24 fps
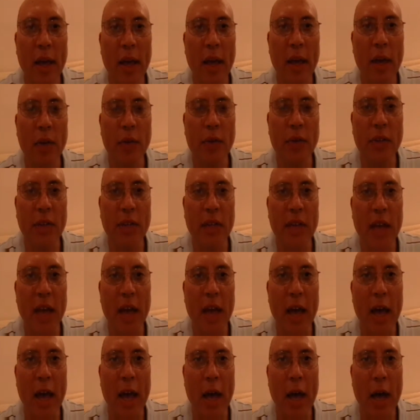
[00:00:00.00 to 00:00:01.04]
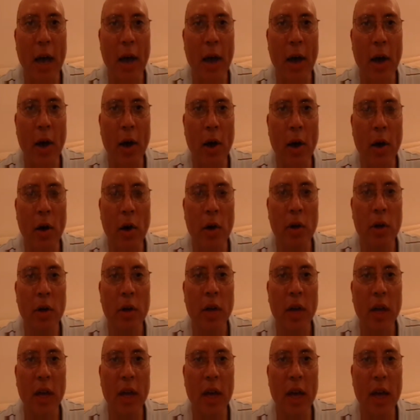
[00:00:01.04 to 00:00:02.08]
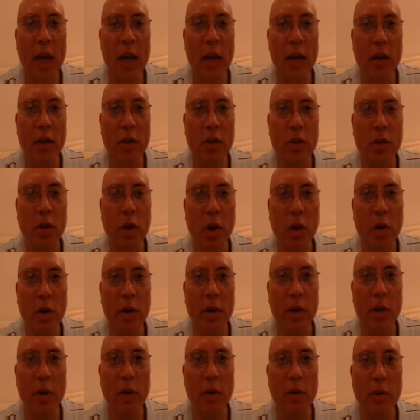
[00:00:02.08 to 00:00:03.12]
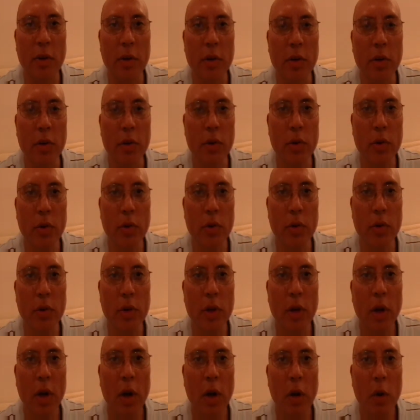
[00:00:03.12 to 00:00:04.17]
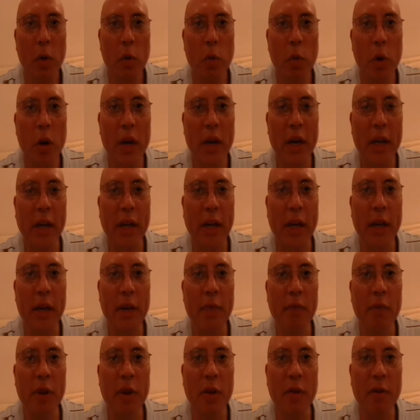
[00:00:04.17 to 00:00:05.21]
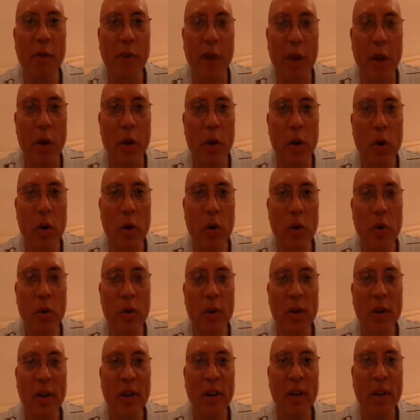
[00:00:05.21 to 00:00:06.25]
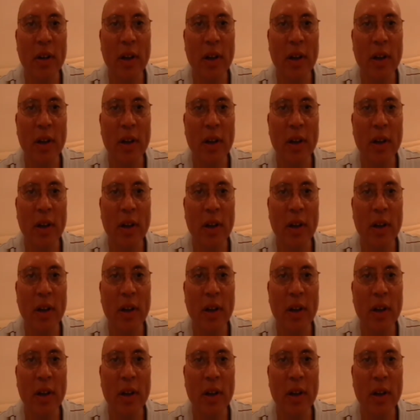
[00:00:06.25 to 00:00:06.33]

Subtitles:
LTL Editorial News Week in Review,